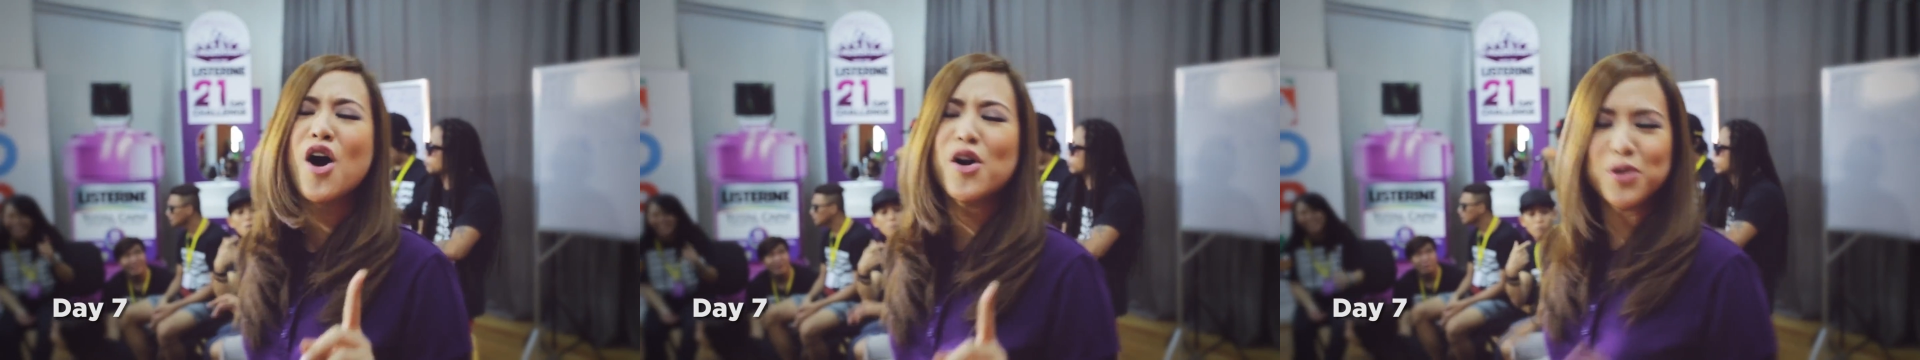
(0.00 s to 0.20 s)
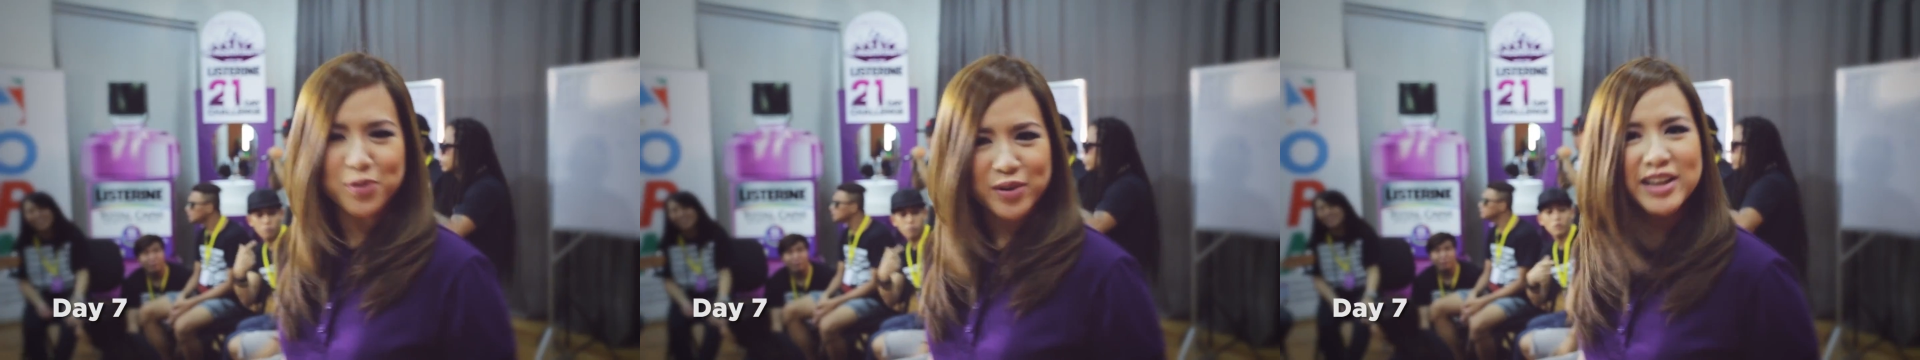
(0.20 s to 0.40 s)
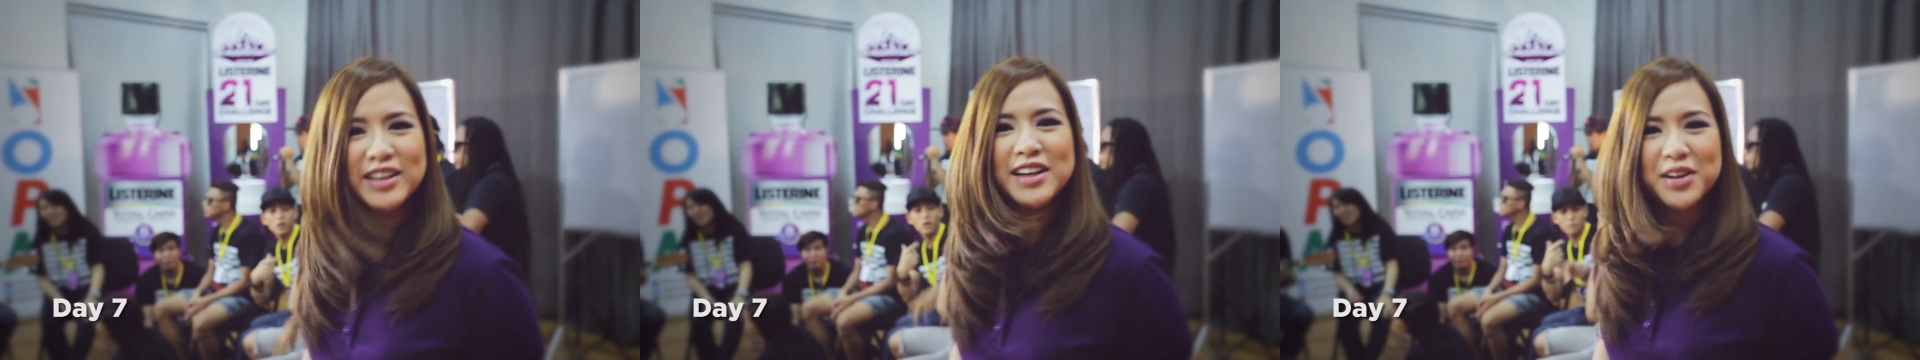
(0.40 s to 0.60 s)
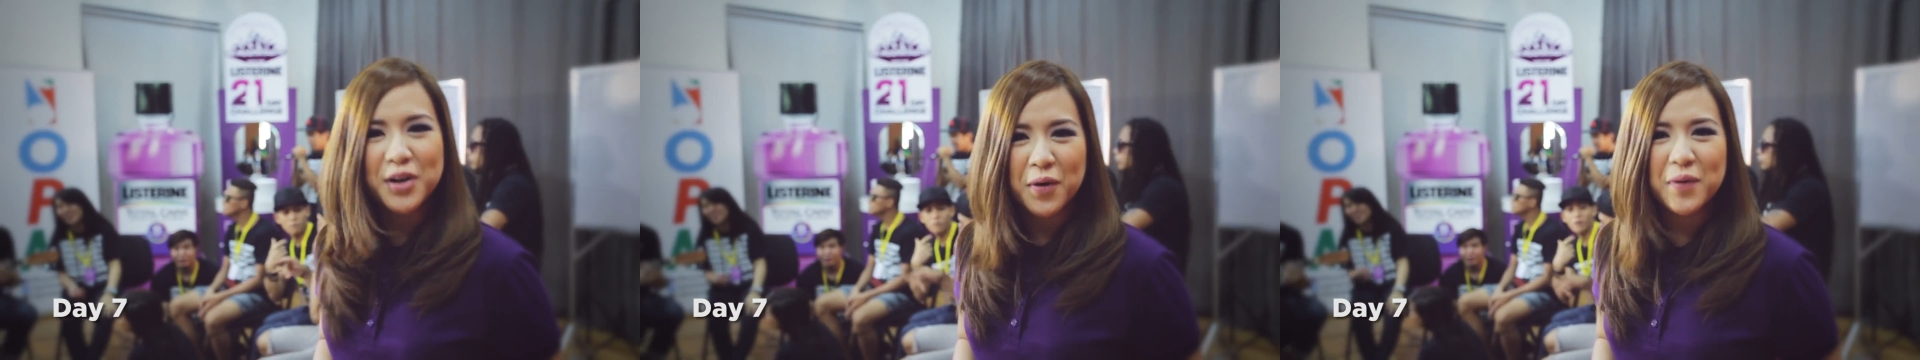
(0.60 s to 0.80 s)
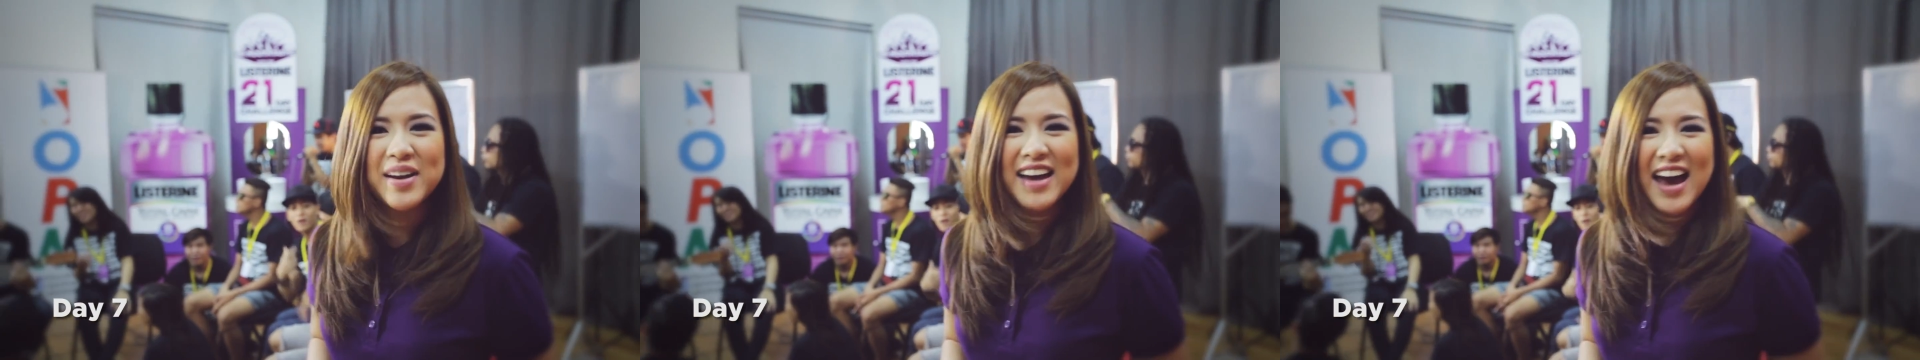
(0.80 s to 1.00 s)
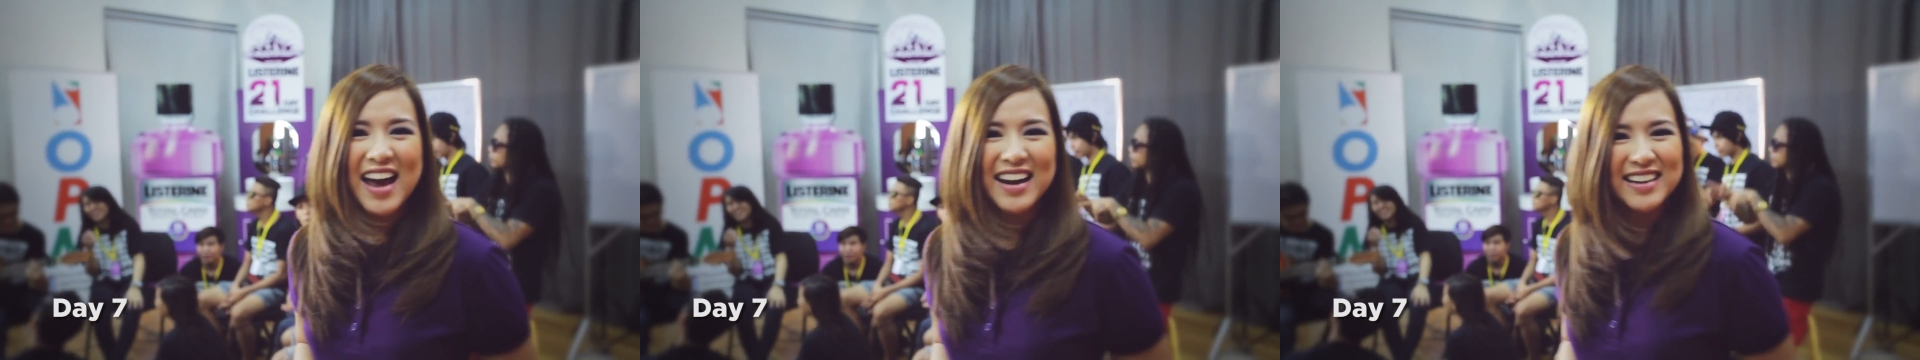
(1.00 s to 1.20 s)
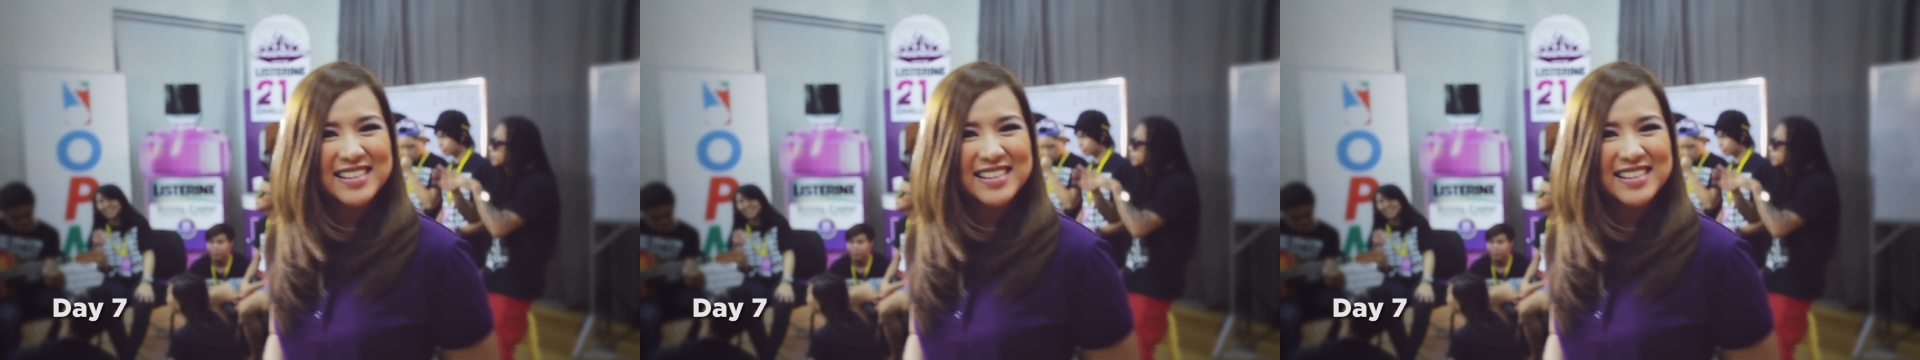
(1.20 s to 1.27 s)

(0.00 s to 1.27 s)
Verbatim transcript: are really going at